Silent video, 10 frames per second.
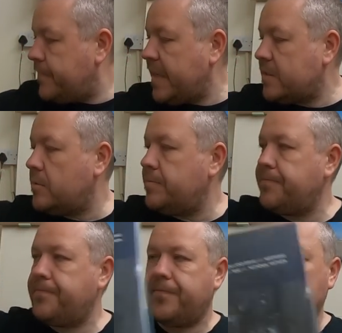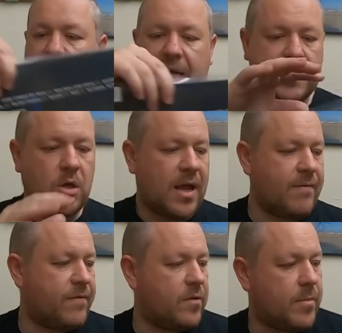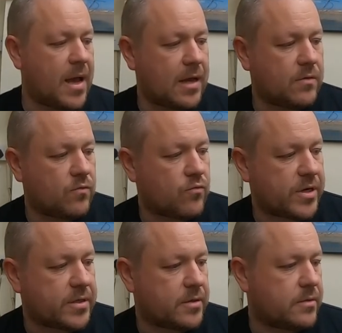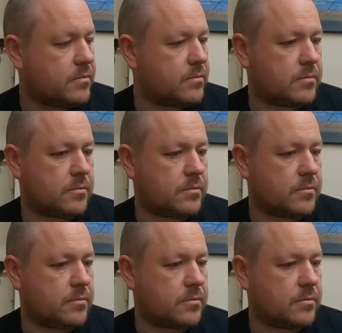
Next up, Gaslight Anthem, handwritten.